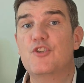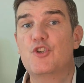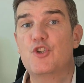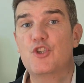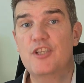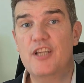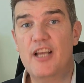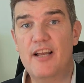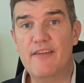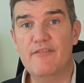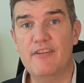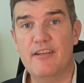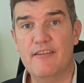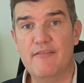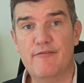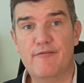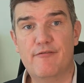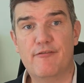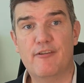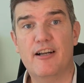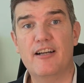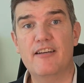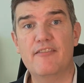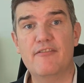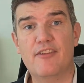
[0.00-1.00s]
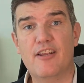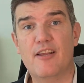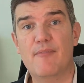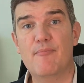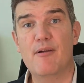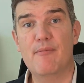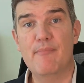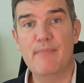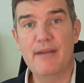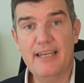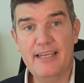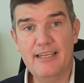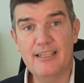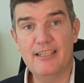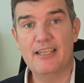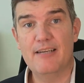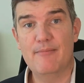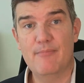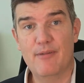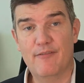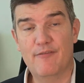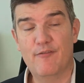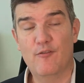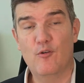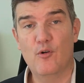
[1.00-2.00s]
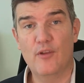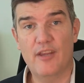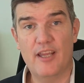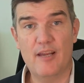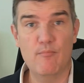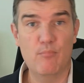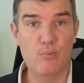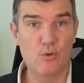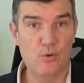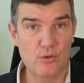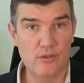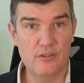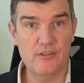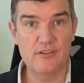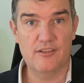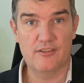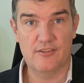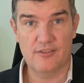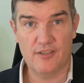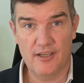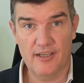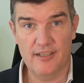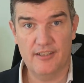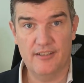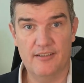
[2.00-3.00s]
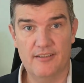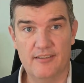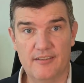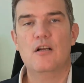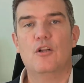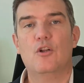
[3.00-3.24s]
shoved in front of them immediately before they boarded the Titan?